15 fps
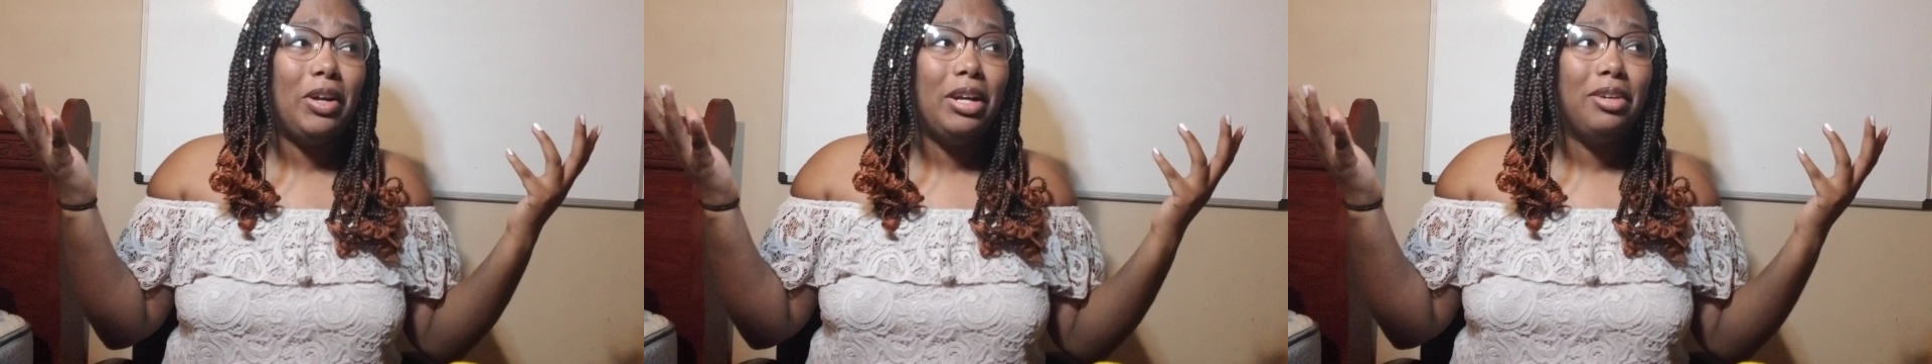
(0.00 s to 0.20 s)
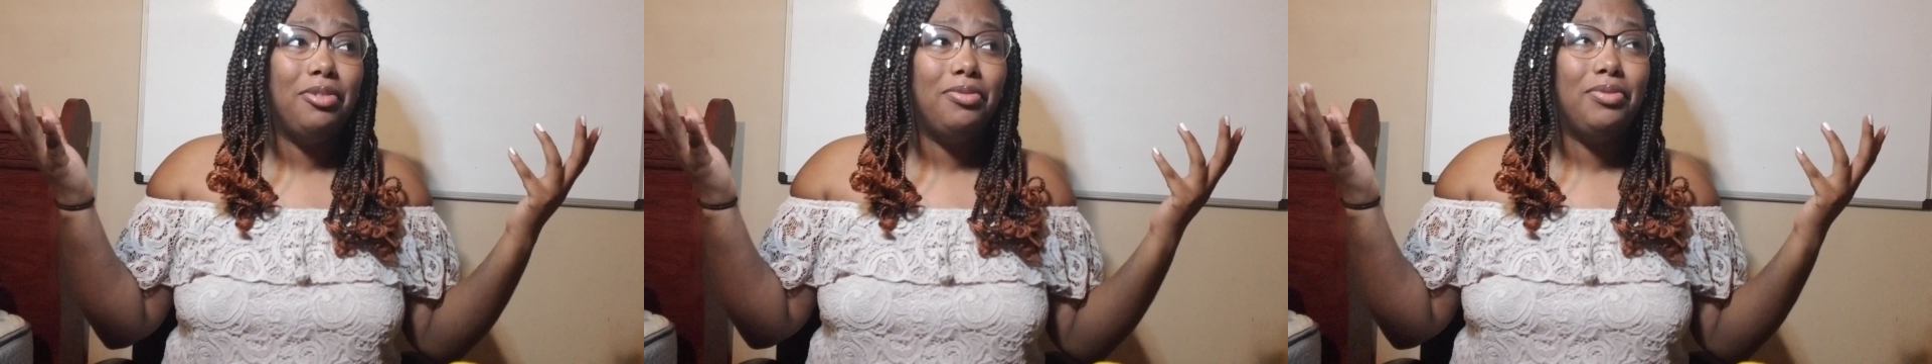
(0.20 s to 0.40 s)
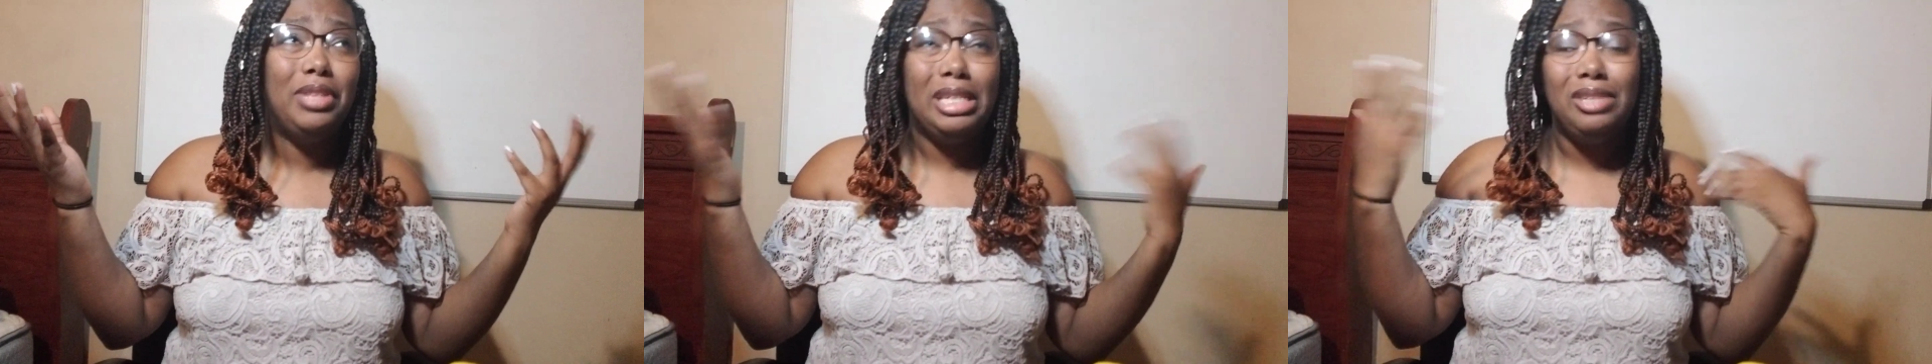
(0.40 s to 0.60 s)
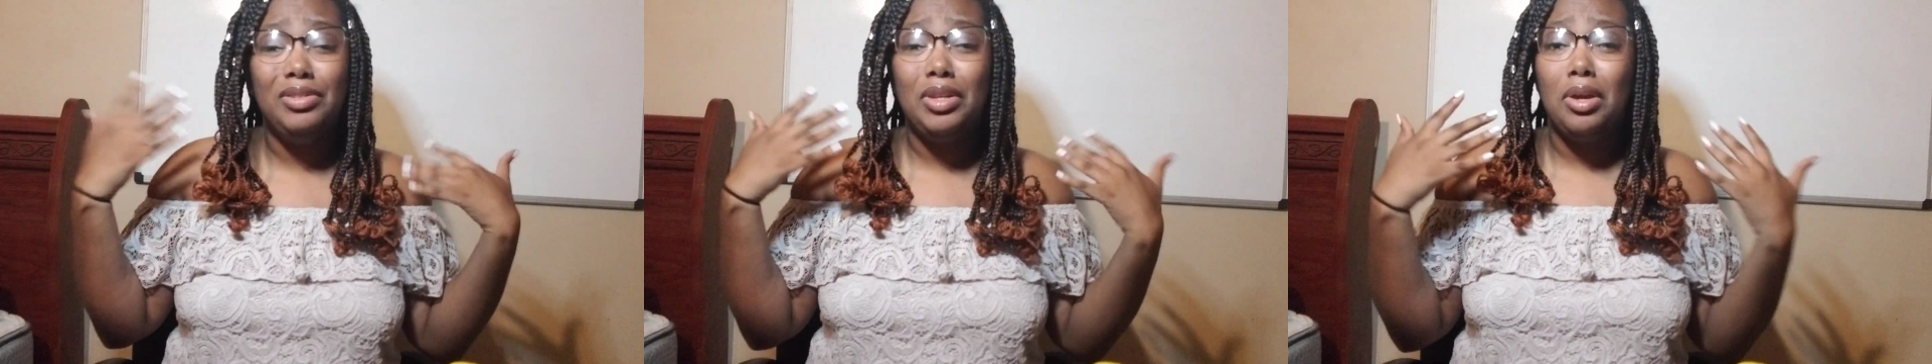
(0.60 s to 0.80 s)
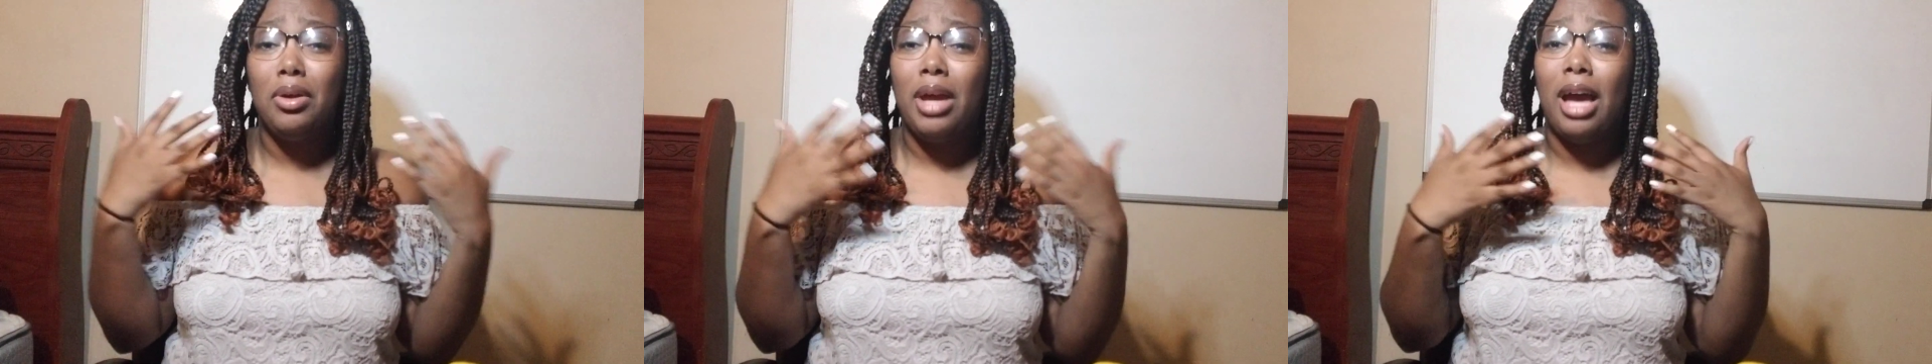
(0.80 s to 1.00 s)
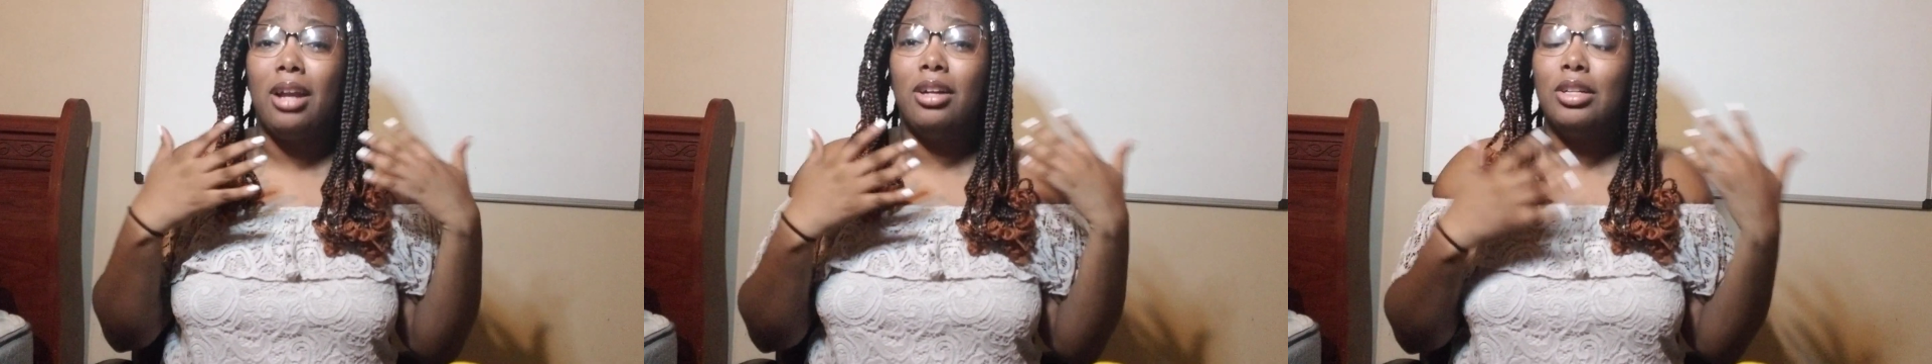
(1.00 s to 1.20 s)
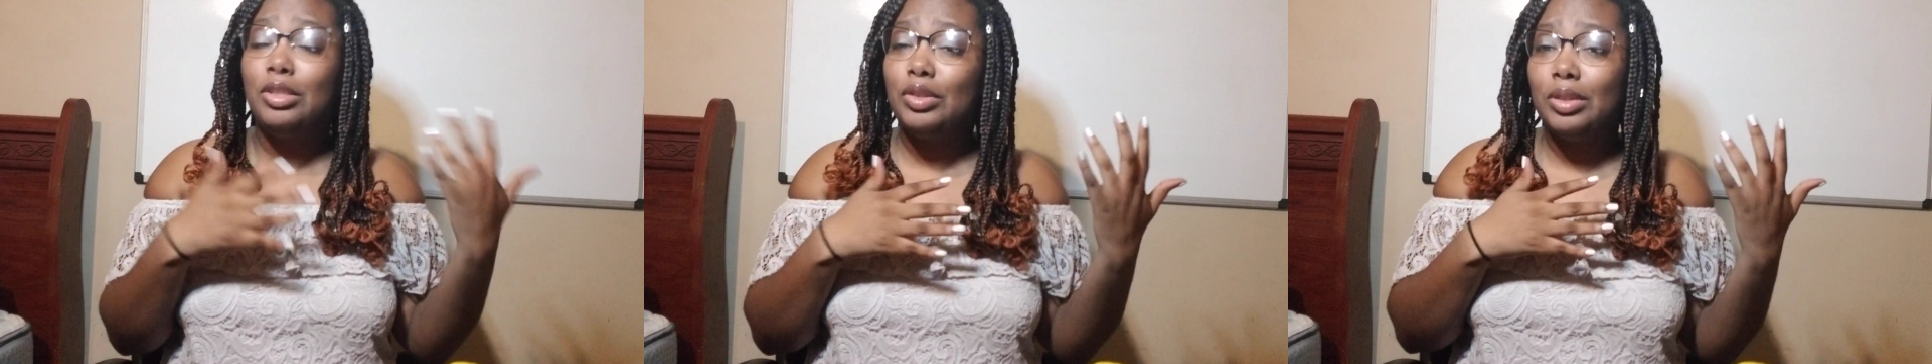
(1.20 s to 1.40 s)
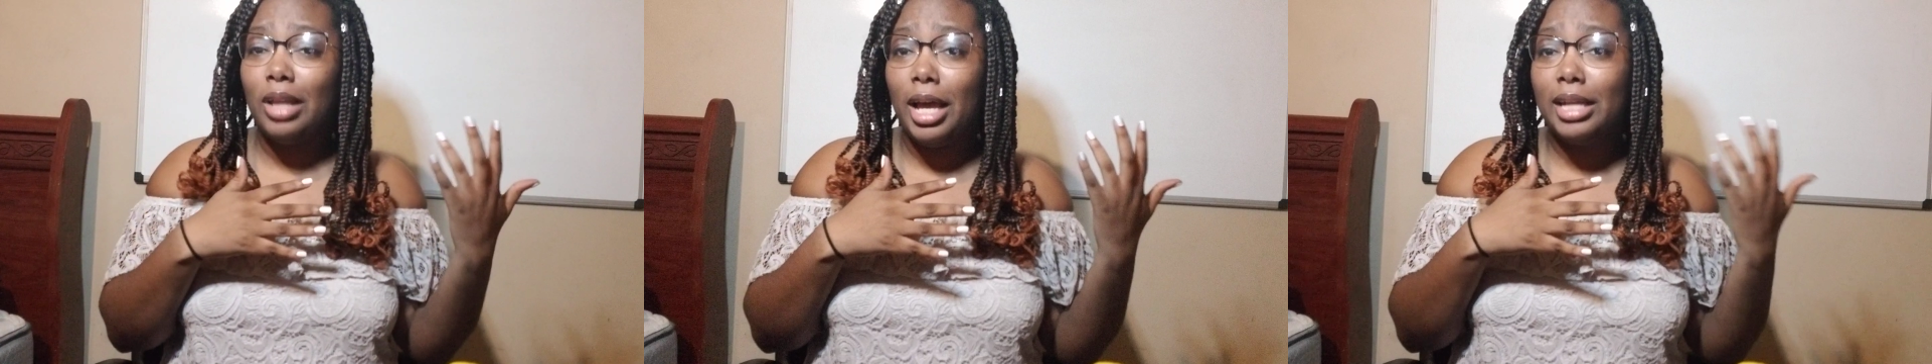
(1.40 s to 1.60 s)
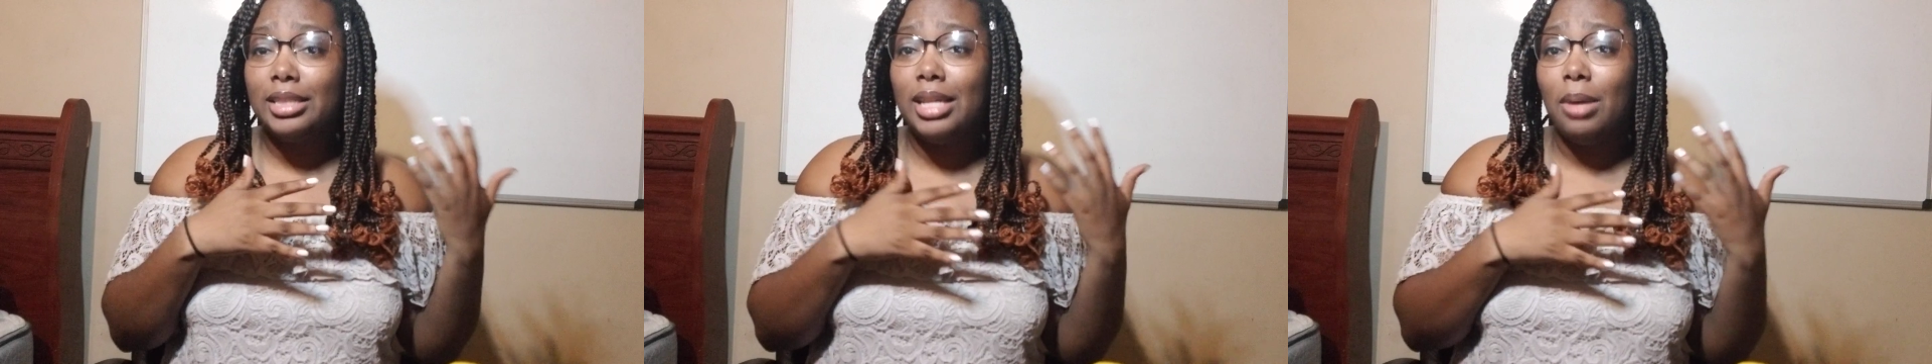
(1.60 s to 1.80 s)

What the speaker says: if this video got 100 likes,